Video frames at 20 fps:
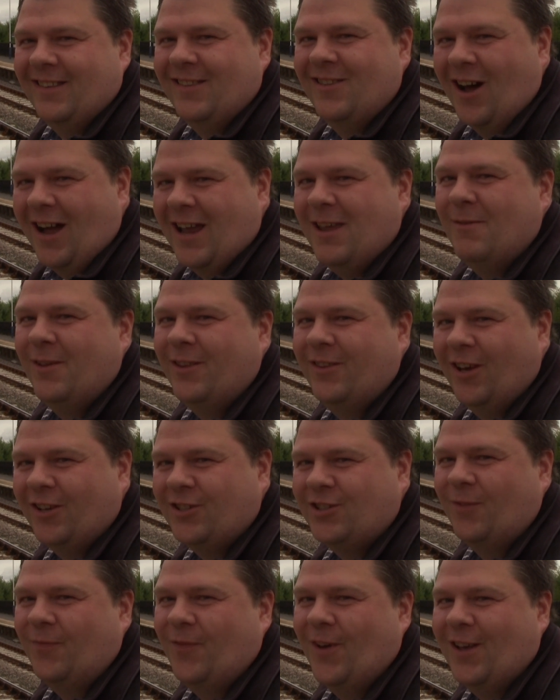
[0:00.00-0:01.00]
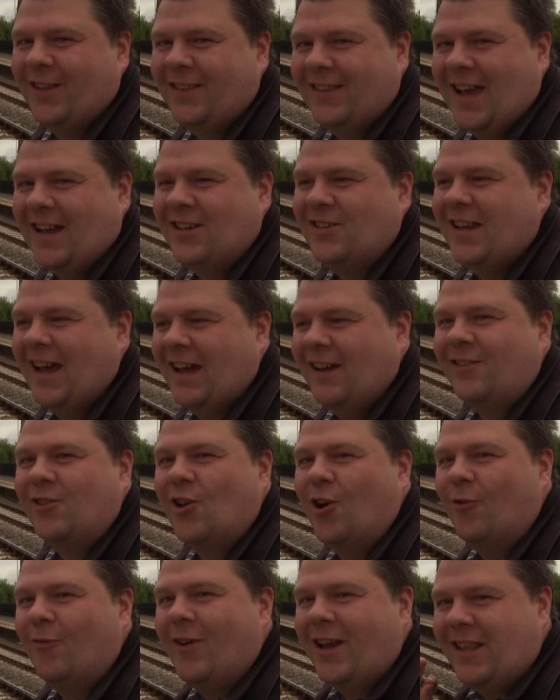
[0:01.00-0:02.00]
Not even touched the first station yet, it's
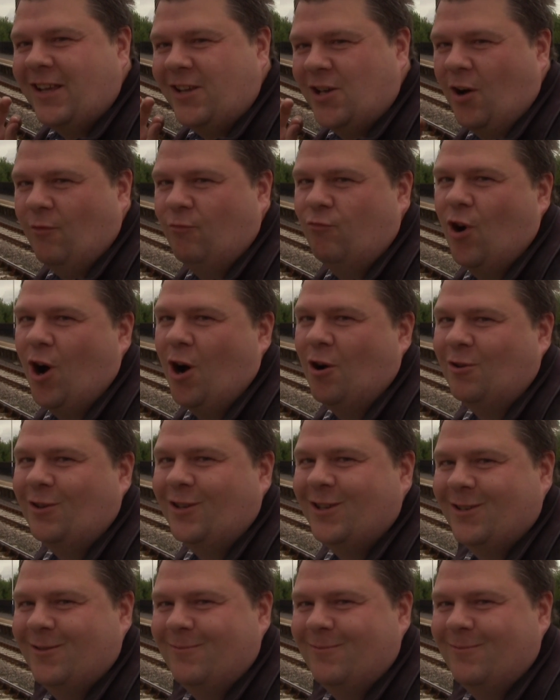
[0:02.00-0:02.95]
already gone wrong.